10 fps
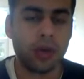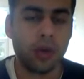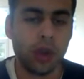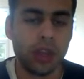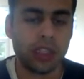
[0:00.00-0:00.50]

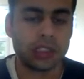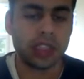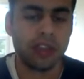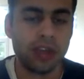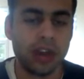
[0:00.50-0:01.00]
queen
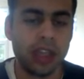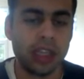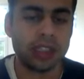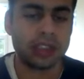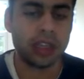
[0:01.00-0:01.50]
e7
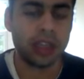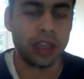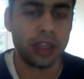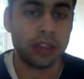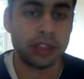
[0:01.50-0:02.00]
is
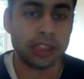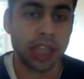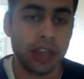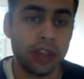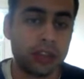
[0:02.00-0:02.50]

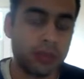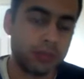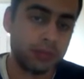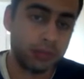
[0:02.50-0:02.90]
designed